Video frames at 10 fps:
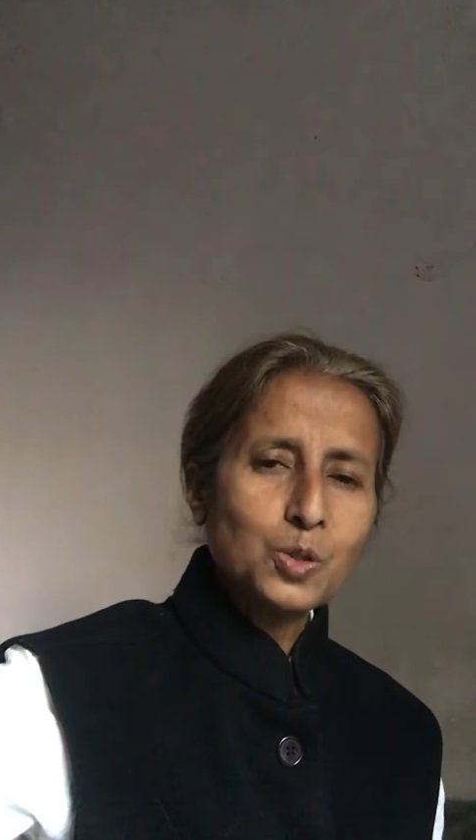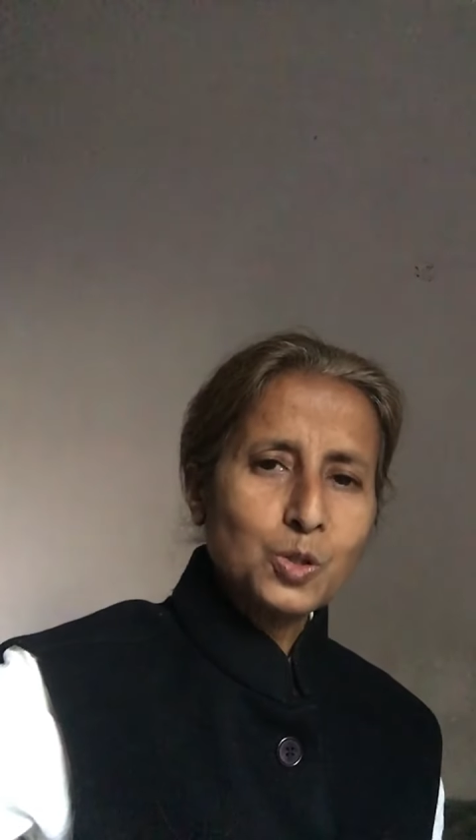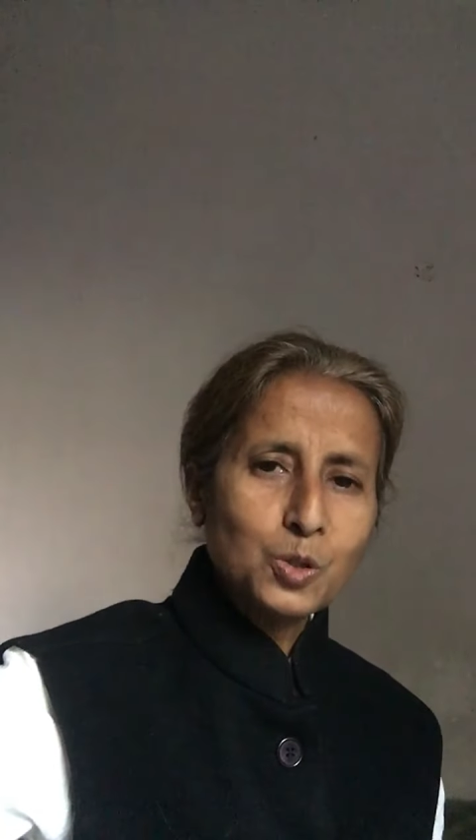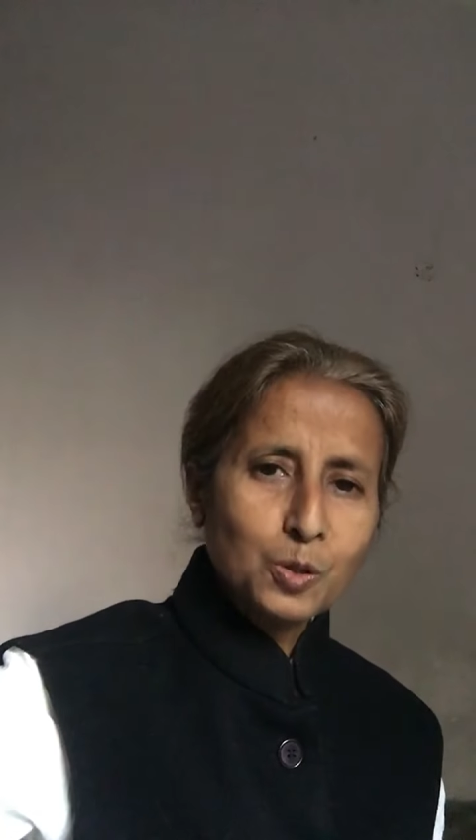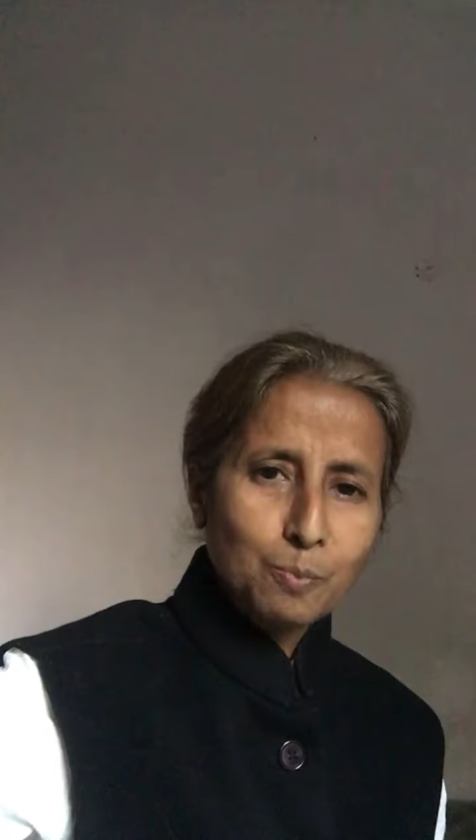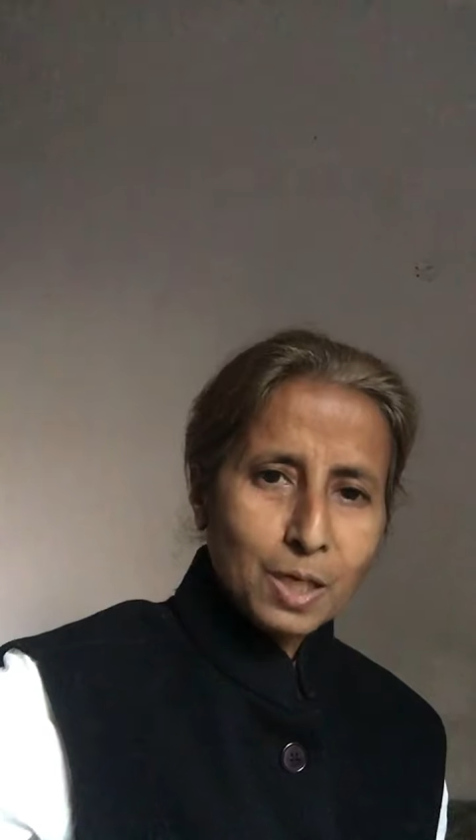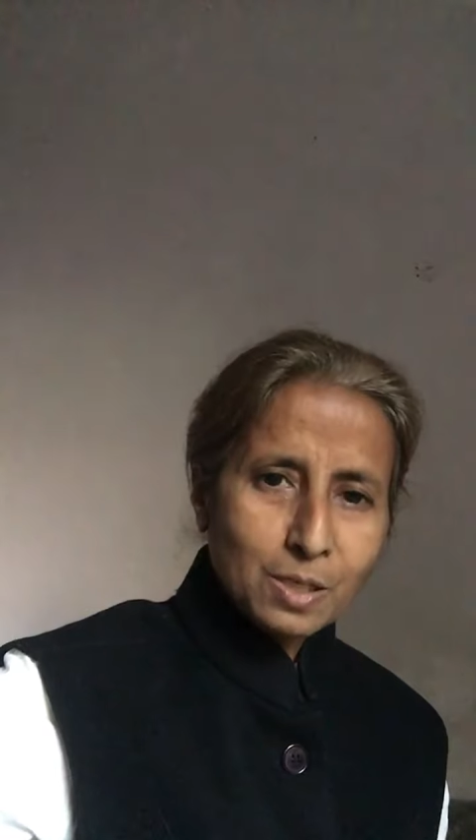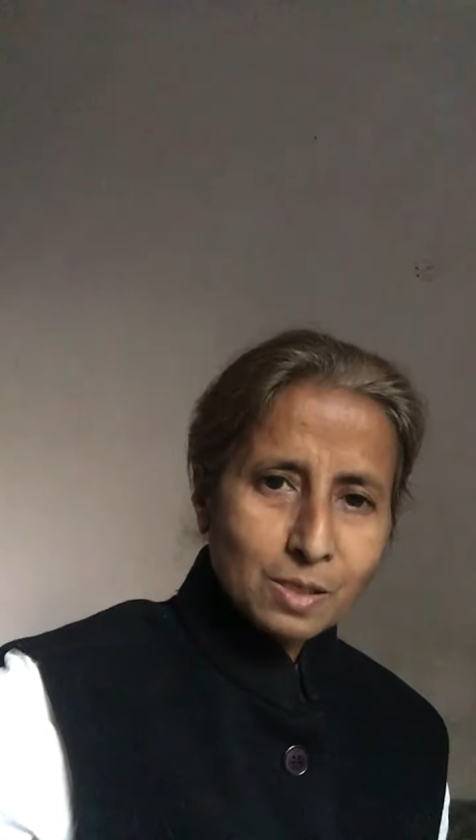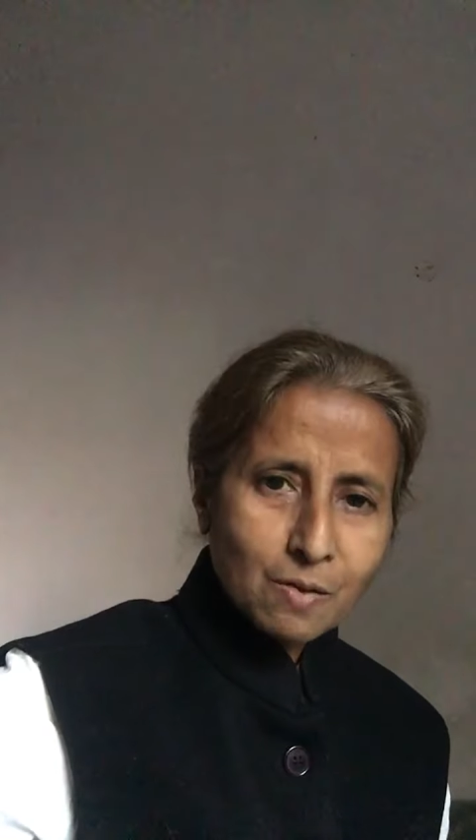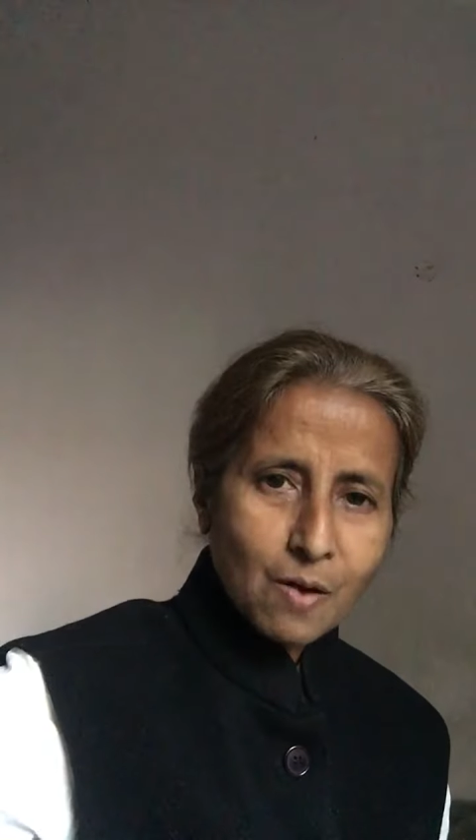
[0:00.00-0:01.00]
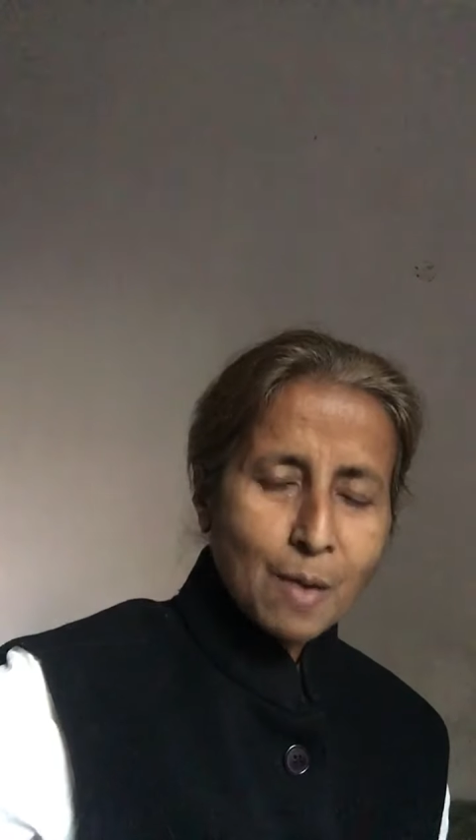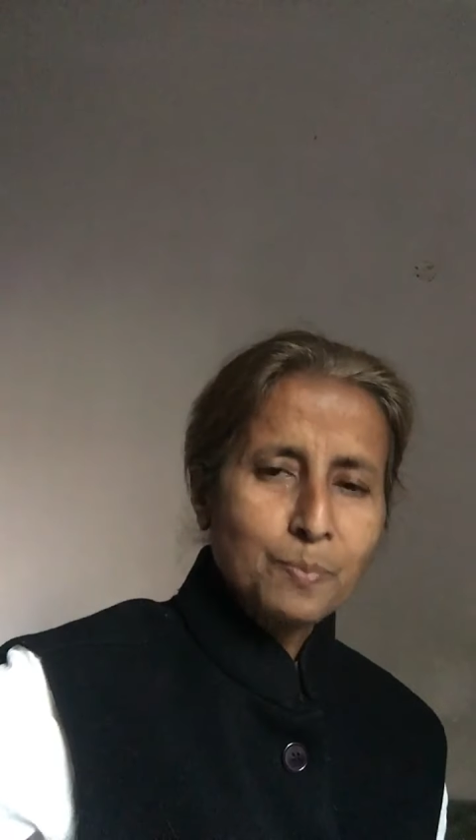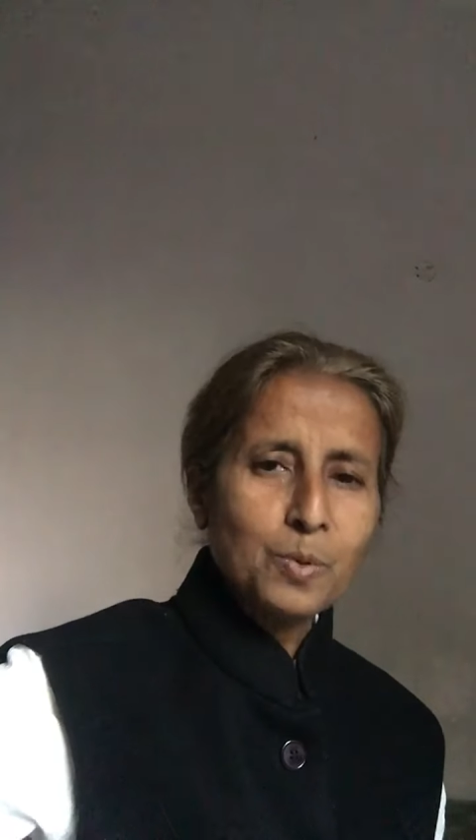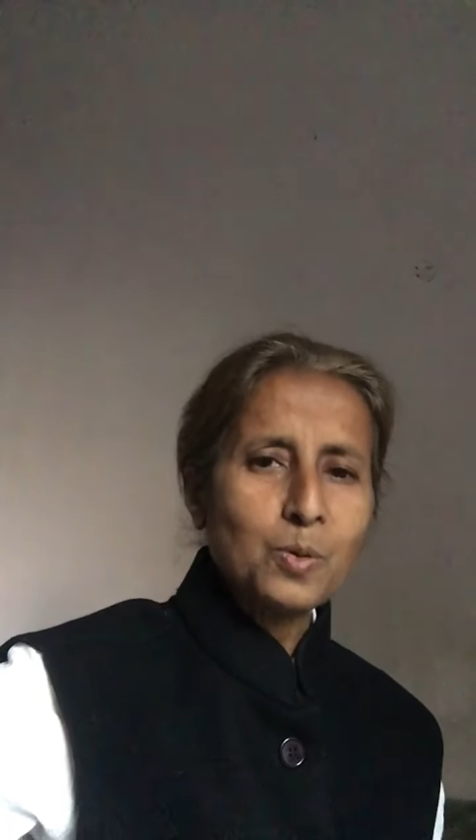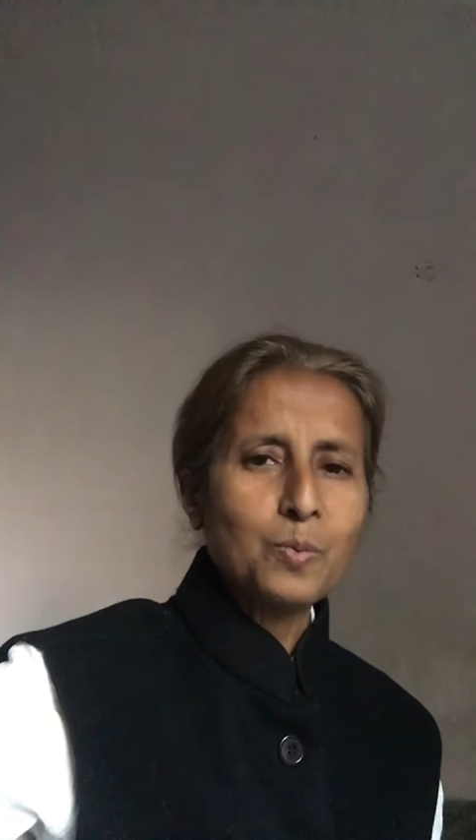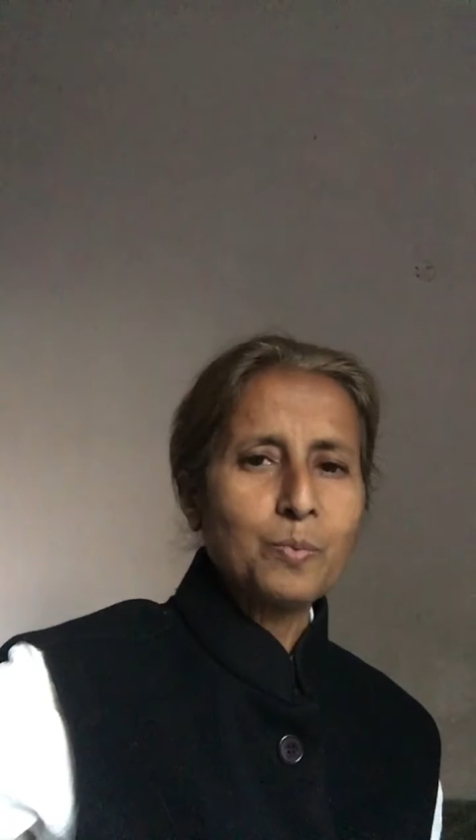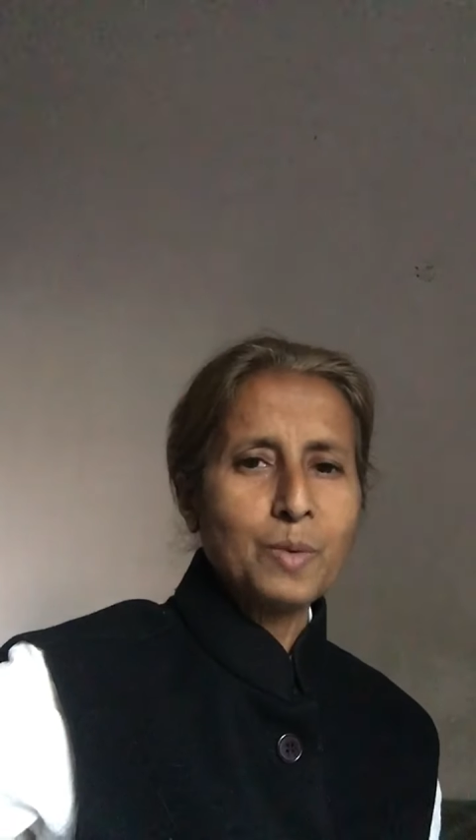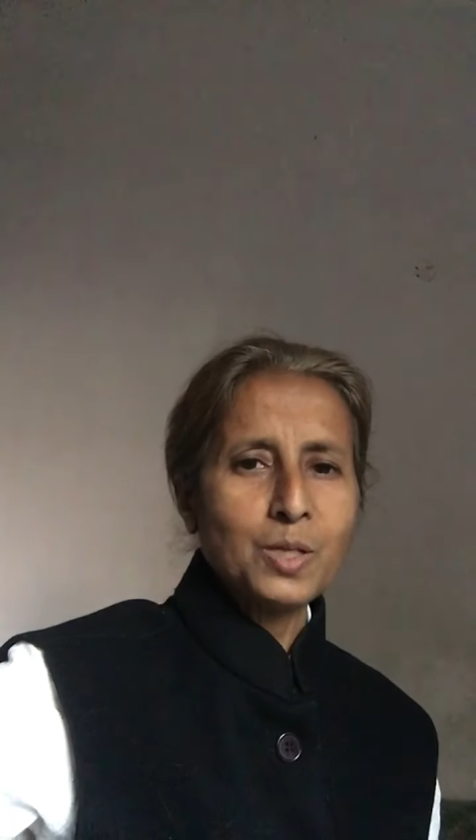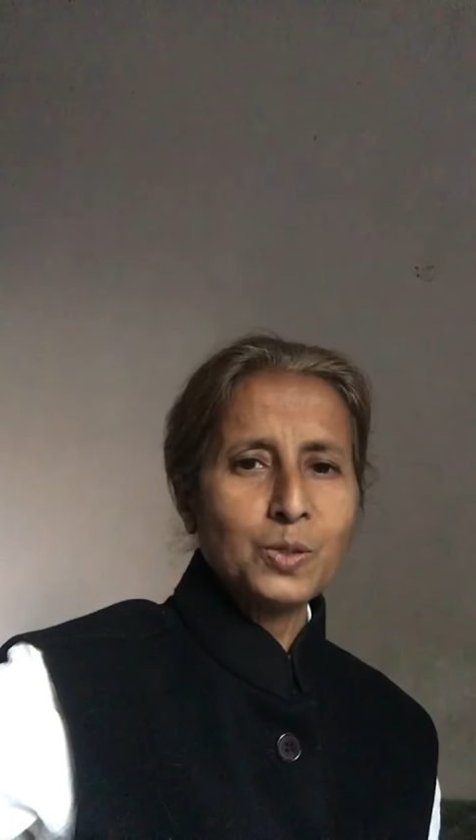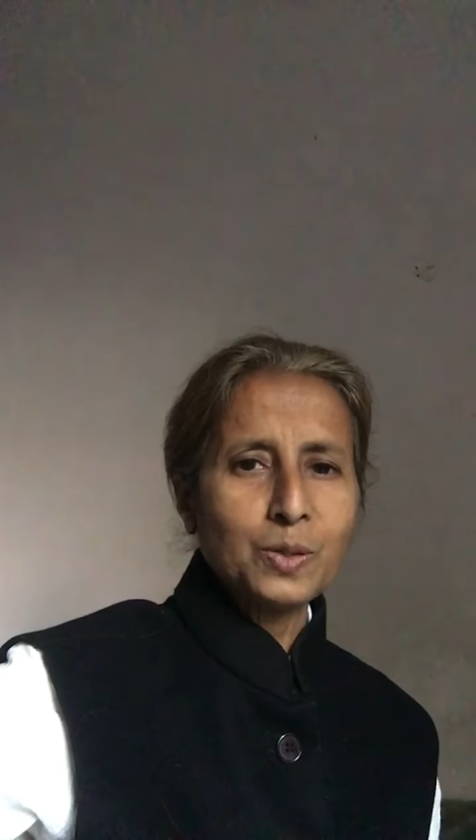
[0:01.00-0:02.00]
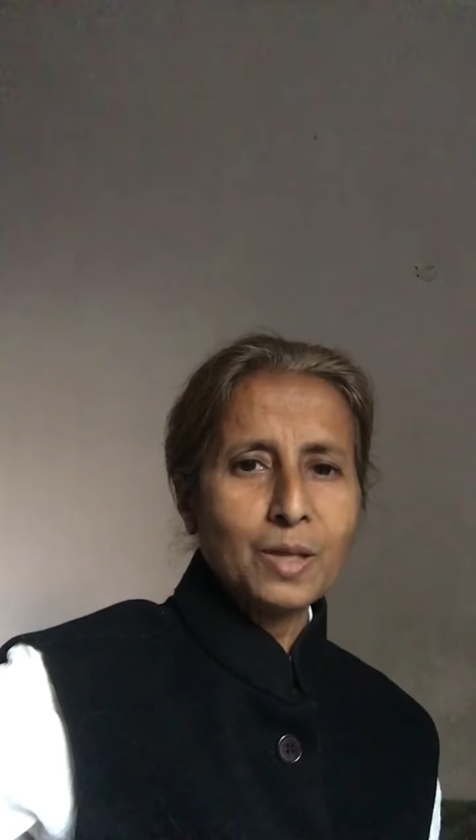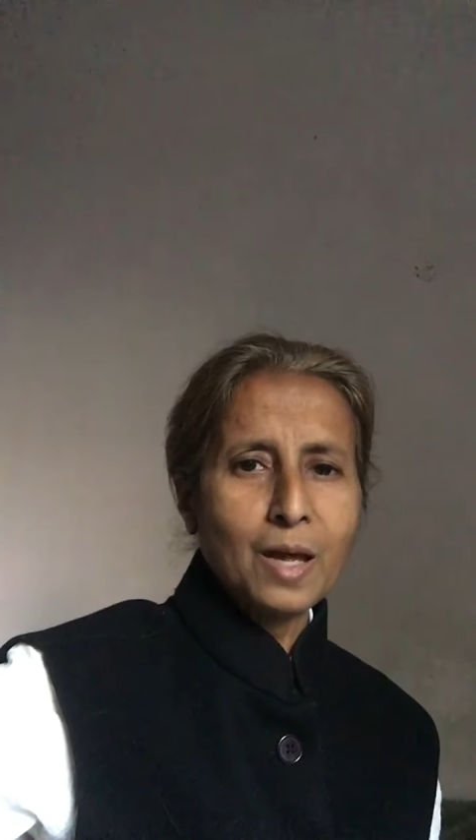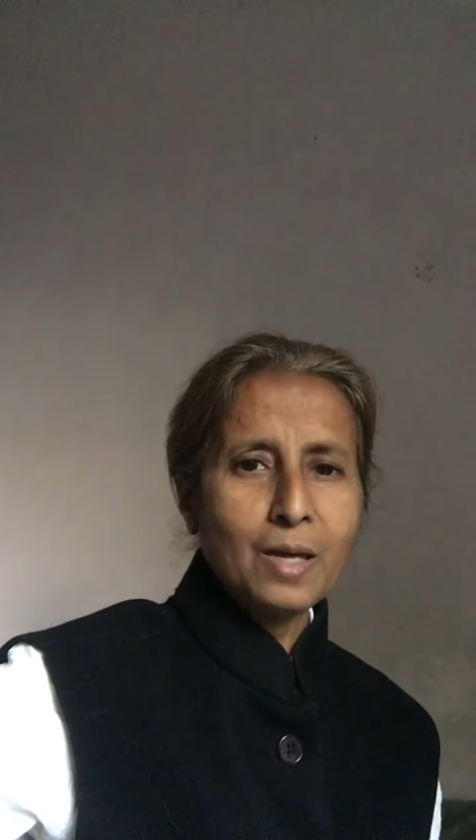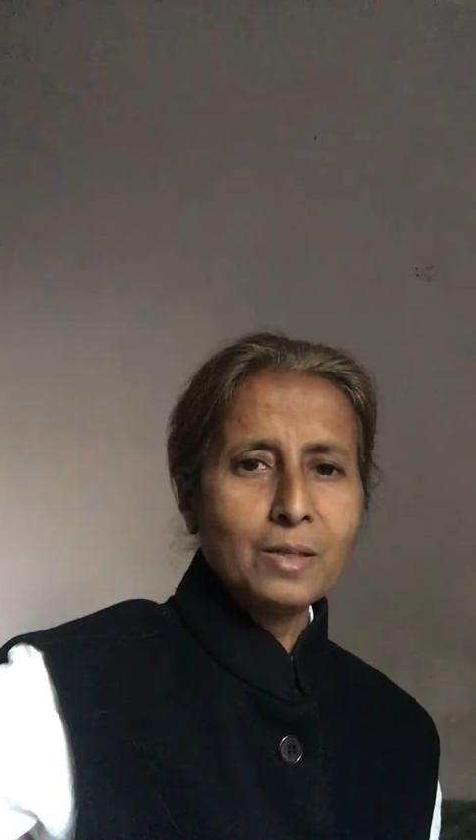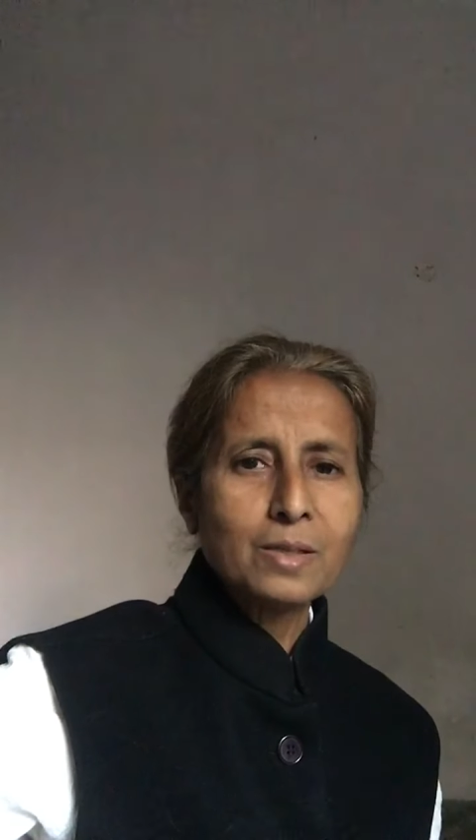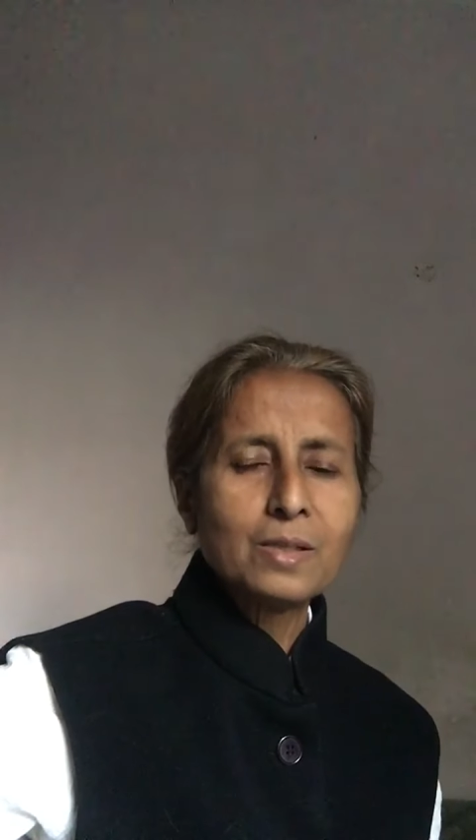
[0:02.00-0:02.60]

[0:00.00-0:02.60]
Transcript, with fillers: should make a scrapbook based on that